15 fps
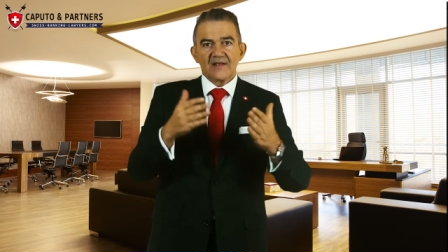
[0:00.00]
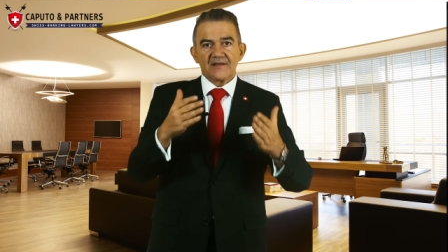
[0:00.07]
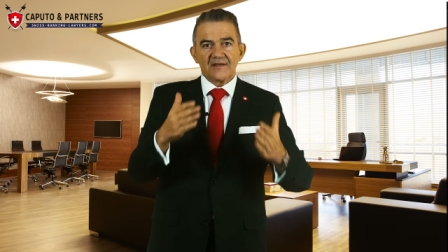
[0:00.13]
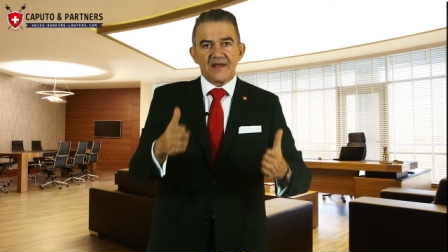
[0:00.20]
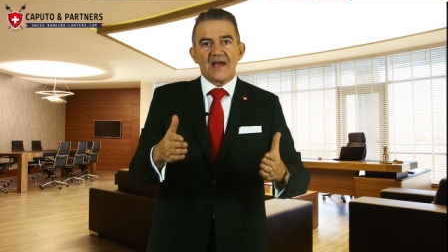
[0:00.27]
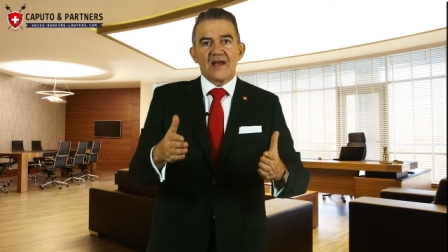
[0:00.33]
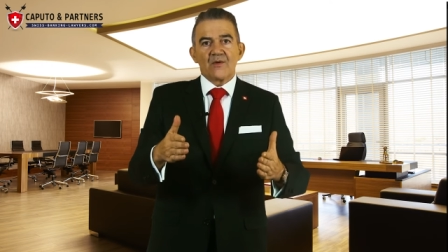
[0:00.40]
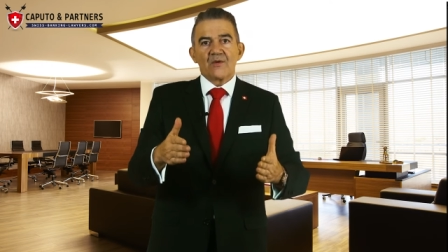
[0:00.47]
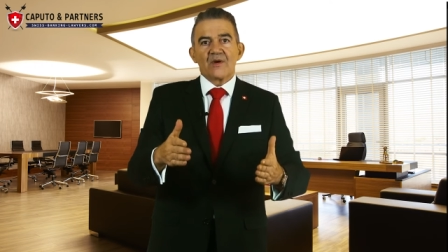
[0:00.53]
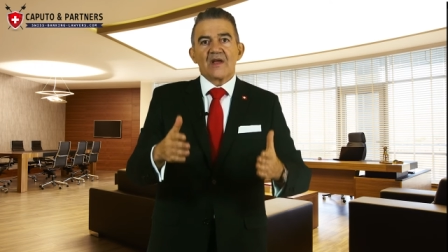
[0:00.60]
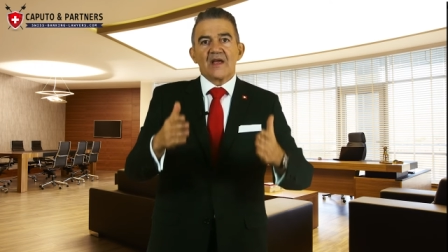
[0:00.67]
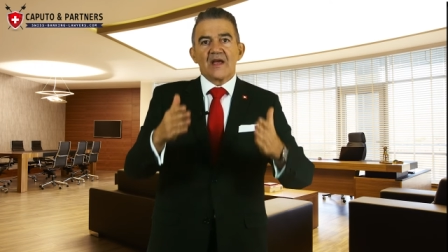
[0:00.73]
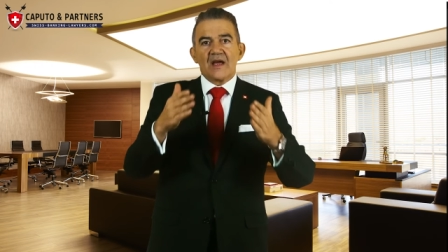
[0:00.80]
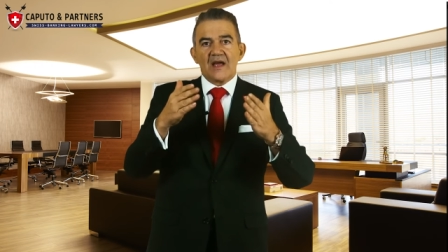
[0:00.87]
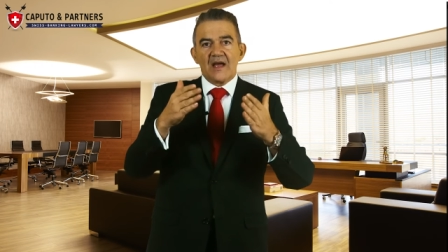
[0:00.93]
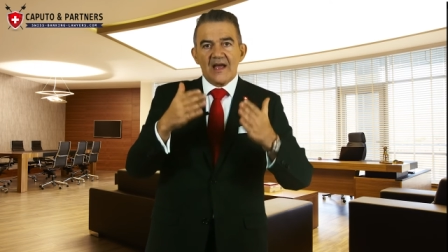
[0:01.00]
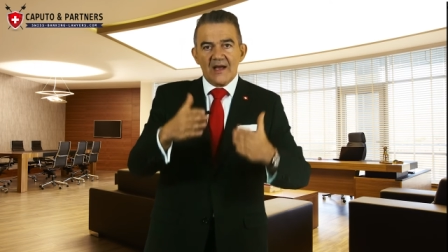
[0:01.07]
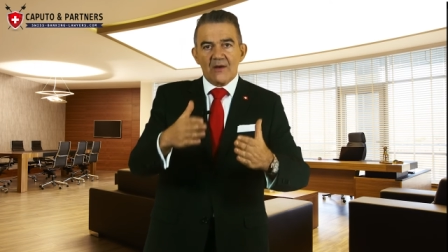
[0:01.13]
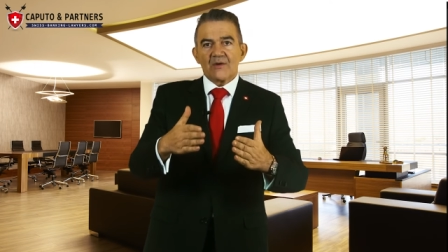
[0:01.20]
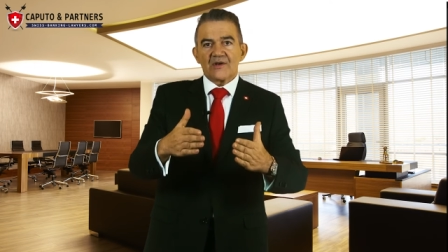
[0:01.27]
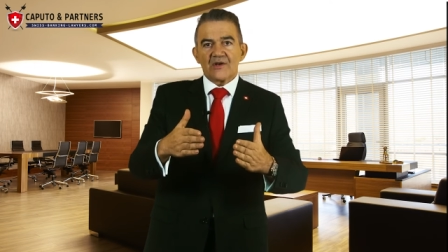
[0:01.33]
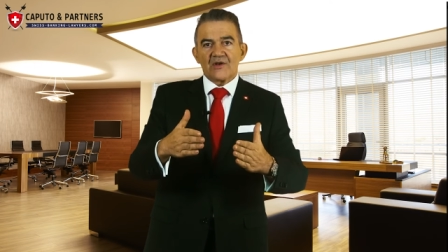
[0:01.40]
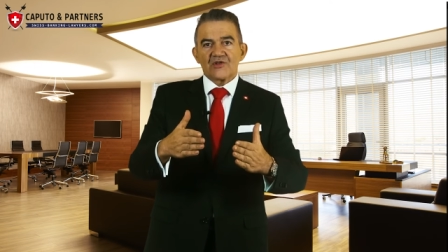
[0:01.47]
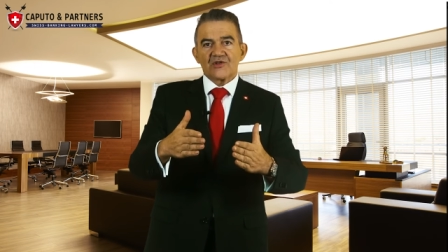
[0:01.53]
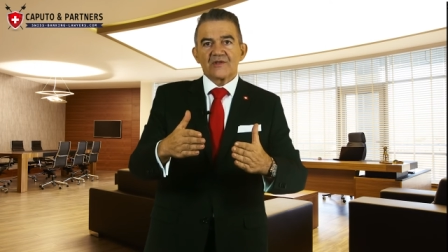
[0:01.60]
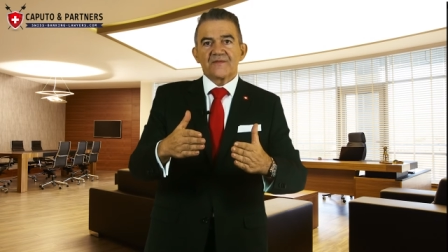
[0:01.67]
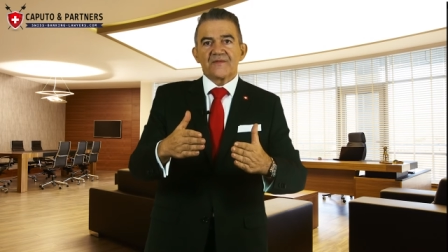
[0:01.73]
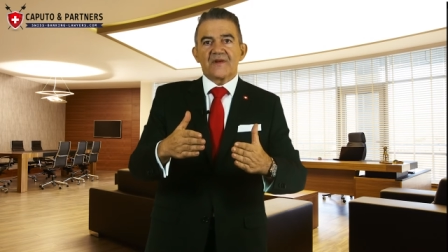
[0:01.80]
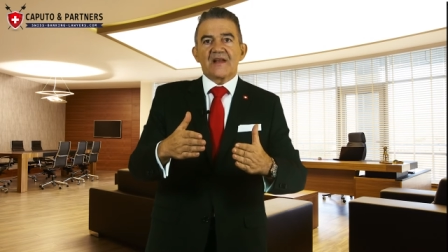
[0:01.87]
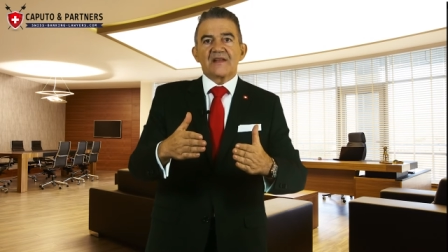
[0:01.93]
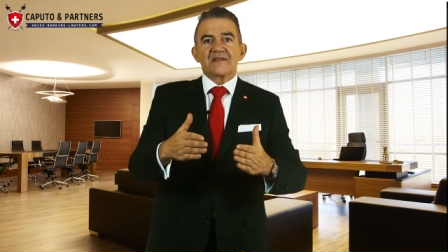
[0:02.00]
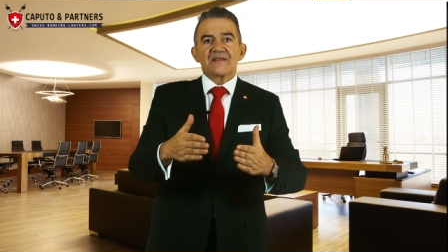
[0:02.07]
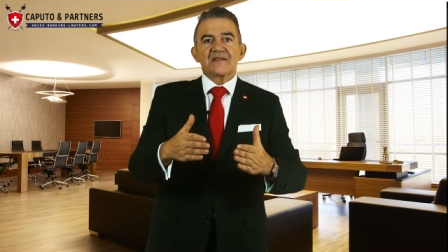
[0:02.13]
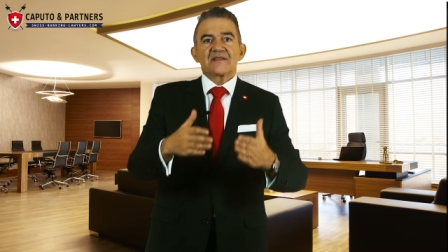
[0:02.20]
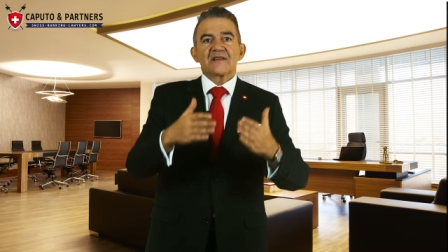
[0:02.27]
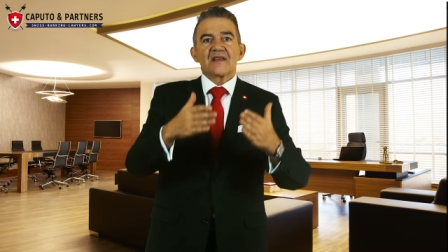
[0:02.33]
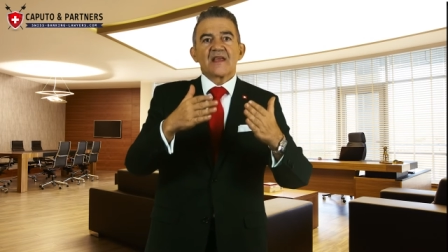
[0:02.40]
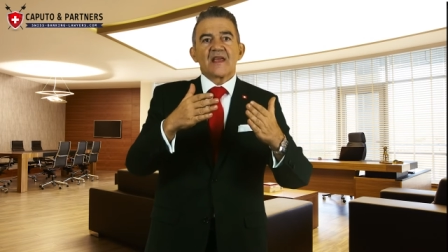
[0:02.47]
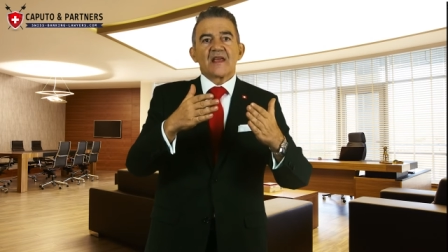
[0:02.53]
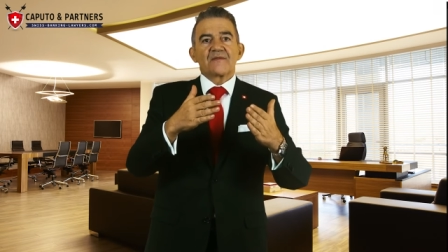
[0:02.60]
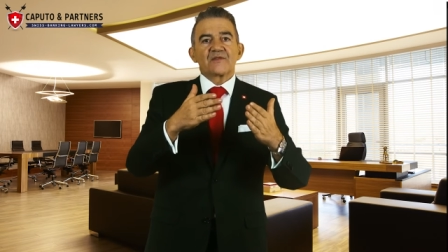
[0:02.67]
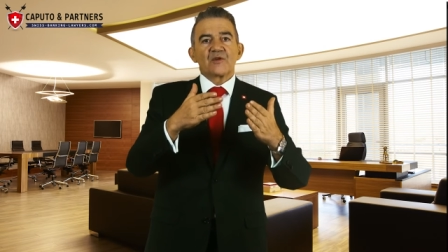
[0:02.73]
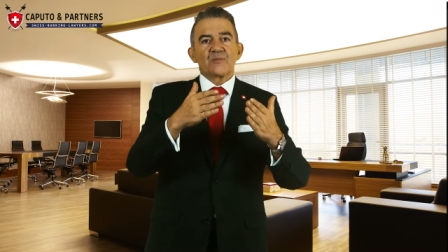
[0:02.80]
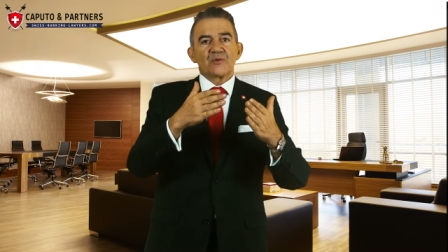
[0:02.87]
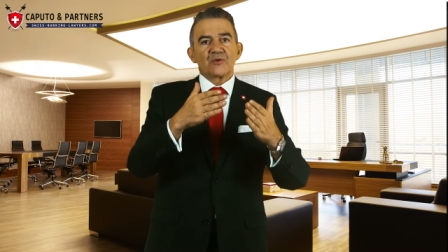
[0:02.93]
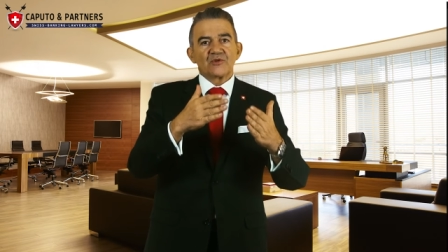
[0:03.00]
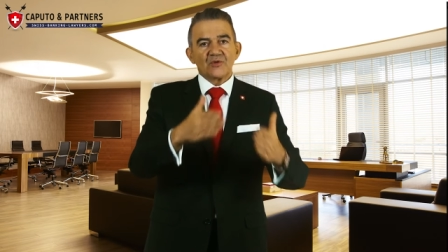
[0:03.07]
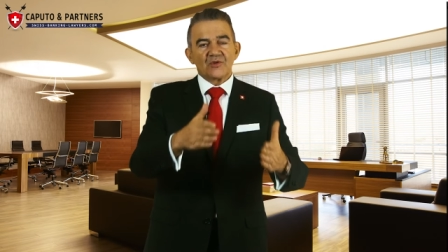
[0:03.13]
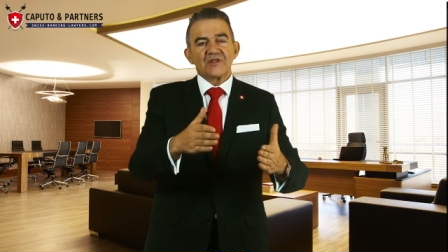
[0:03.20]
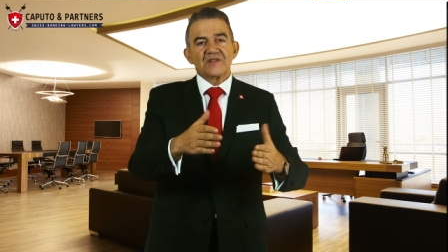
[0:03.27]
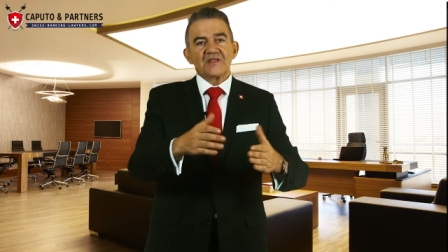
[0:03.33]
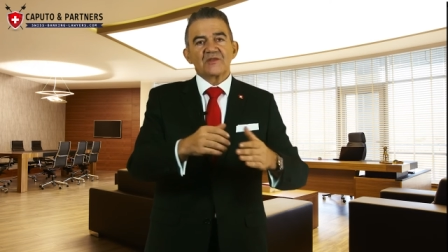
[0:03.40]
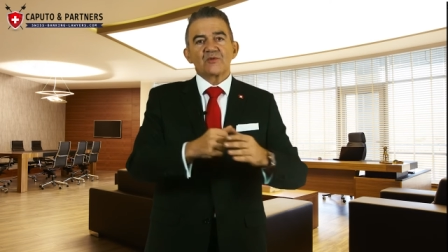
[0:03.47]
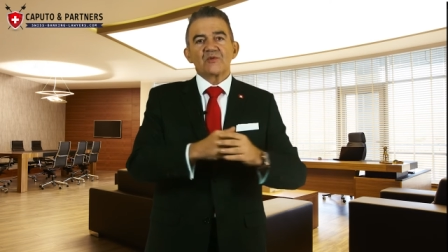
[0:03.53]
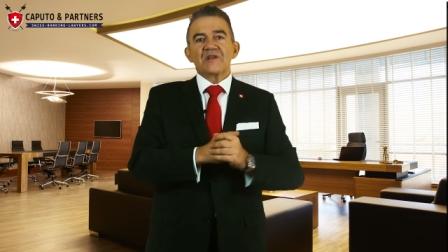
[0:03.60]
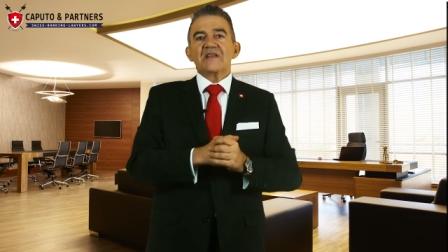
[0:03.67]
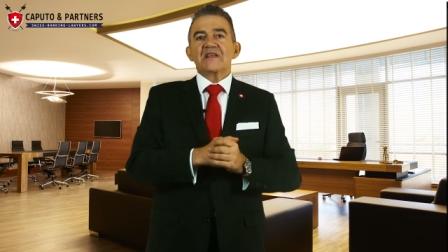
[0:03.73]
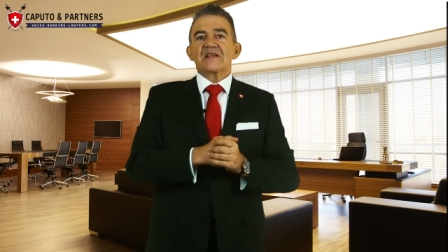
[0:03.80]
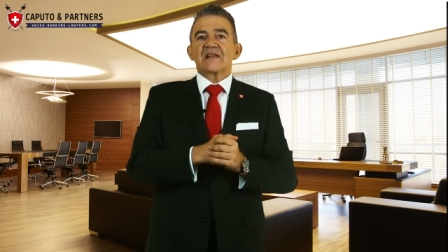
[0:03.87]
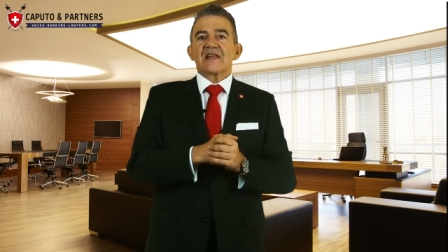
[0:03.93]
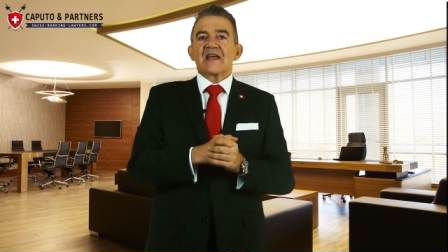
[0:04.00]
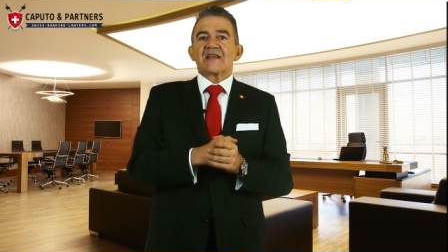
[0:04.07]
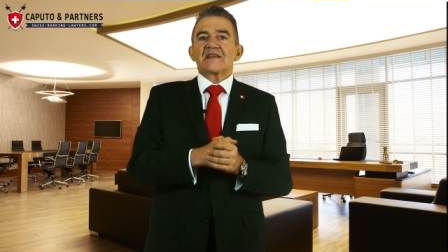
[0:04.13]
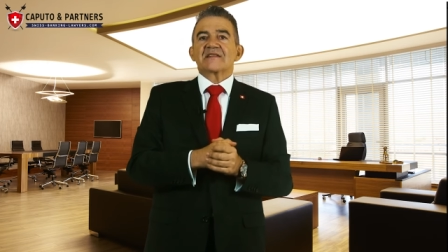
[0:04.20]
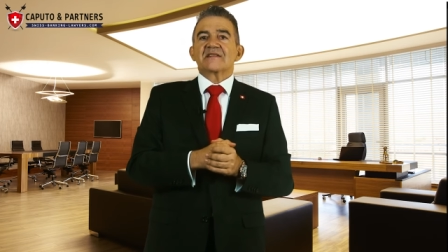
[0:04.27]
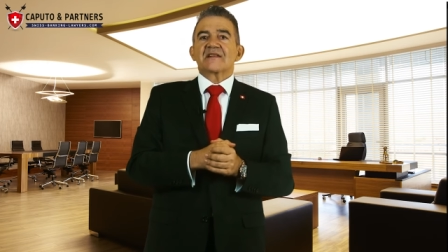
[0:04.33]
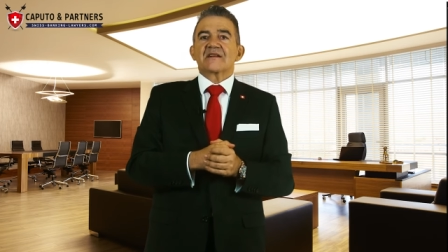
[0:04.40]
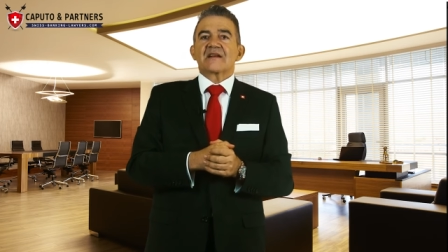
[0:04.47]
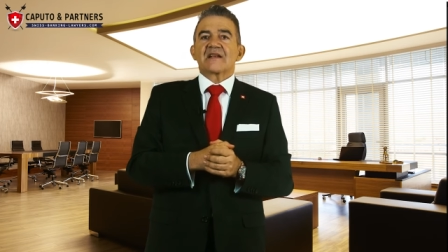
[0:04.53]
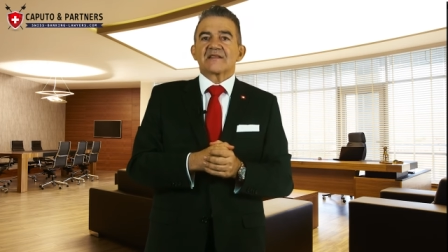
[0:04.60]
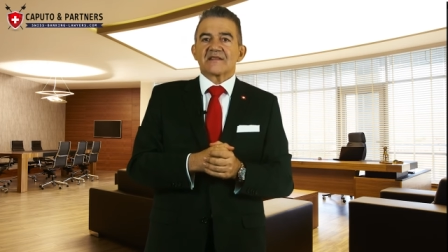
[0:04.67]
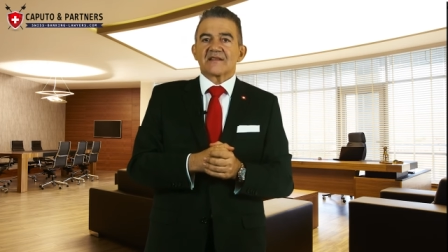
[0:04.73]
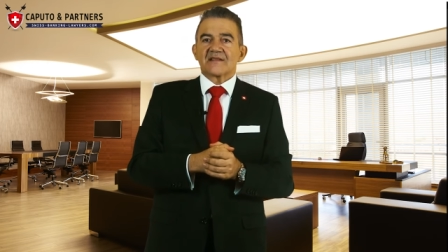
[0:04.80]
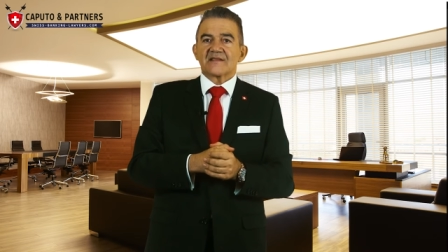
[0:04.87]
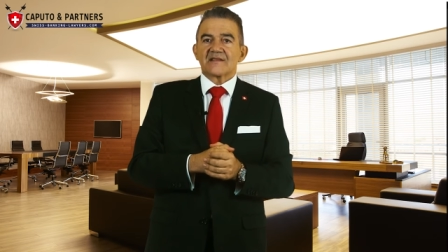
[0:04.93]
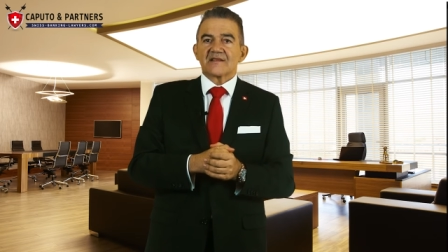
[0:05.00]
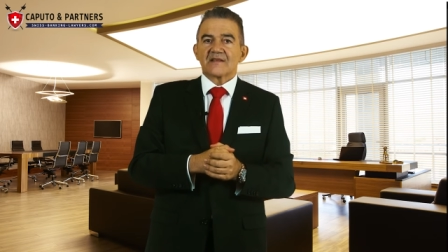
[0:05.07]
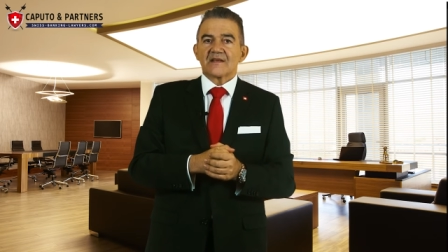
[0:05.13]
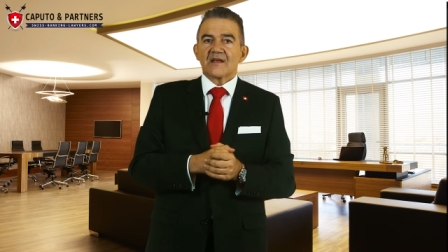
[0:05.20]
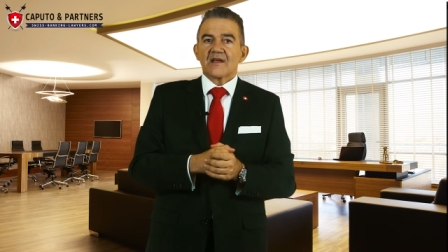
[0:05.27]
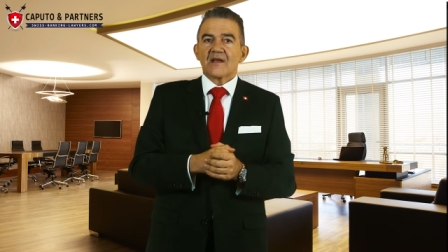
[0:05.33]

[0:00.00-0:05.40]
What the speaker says: Now, our Russian friends have the opportunity to legalize their assets